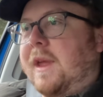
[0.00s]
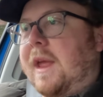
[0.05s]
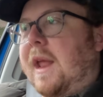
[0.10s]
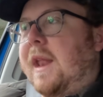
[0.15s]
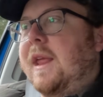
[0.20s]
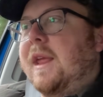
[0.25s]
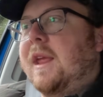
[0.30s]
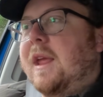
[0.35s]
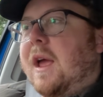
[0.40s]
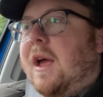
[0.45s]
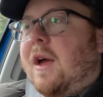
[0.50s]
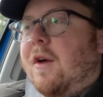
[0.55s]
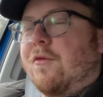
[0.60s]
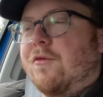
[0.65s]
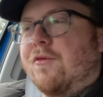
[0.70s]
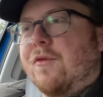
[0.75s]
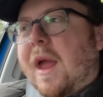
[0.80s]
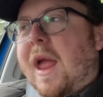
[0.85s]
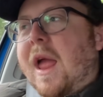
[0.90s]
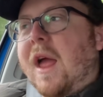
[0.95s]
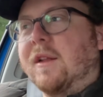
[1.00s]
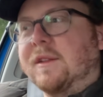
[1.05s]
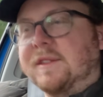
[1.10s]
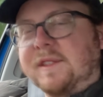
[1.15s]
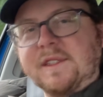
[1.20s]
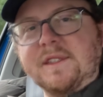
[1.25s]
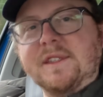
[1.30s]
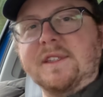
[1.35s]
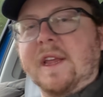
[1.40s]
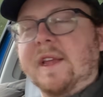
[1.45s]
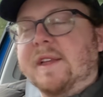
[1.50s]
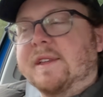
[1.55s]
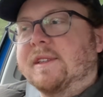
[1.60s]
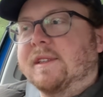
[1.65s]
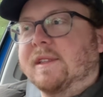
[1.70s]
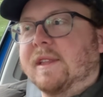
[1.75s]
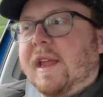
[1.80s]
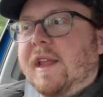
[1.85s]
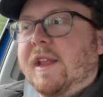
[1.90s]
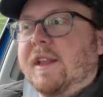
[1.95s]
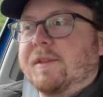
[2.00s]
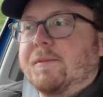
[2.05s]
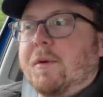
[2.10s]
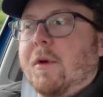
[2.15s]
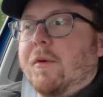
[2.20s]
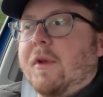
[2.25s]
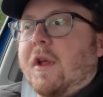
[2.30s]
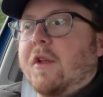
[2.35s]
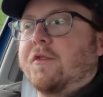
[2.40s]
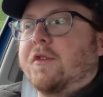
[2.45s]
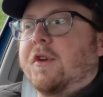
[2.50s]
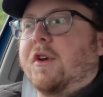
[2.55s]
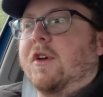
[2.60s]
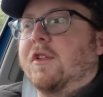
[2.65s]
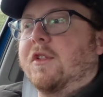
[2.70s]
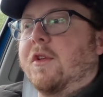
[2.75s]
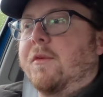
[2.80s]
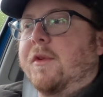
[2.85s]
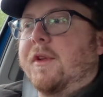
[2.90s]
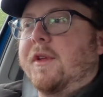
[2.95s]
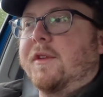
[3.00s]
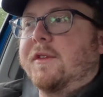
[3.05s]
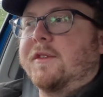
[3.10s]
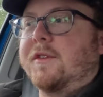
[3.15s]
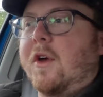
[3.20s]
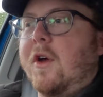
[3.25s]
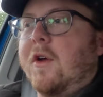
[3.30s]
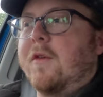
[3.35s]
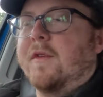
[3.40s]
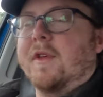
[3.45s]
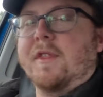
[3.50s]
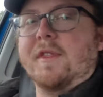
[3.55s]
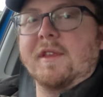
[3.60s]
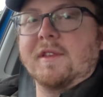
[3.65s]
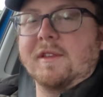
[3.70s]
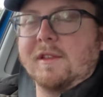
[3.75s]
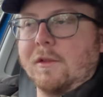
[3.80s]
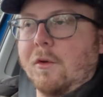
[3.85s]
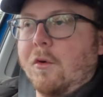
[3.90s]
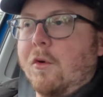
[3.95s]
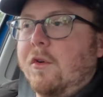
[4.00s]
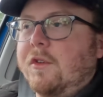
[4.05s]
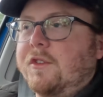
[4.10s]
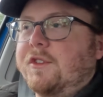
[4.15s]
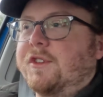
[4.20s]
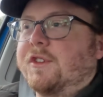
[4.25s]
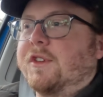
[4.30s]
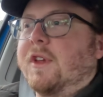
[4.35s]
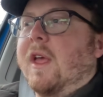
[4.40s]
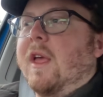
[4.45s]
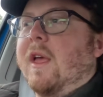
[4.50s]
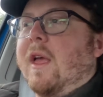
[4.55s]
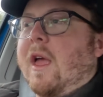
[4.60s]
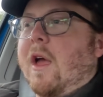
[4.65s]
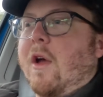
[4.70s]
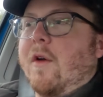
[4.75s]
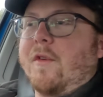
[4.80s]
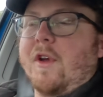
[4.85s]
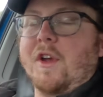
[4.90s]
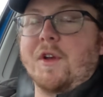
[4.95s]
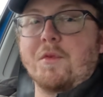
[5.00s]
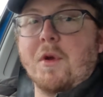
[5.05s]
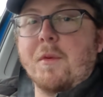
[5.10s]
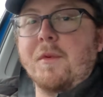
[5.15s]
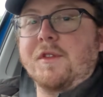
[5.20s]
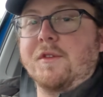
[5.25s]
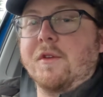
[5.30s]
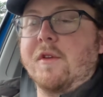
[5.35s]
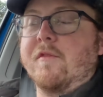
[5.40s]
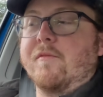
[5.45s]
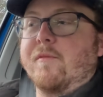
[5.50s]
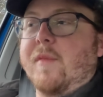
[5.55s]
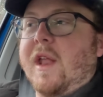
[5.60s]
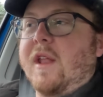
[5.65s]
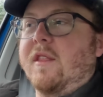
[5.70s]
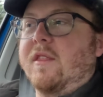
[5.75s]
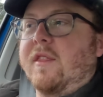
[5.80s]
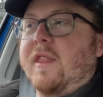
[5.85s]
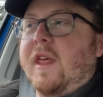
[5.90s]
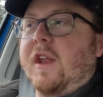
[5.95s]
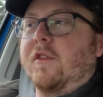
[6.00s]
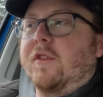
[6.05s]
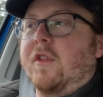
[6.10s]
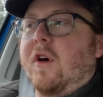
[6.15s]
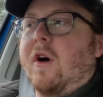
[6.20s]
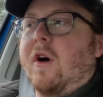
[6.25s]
getting around 6 litres per 100 kilometres over this launch. However, I could probably do even better than that on the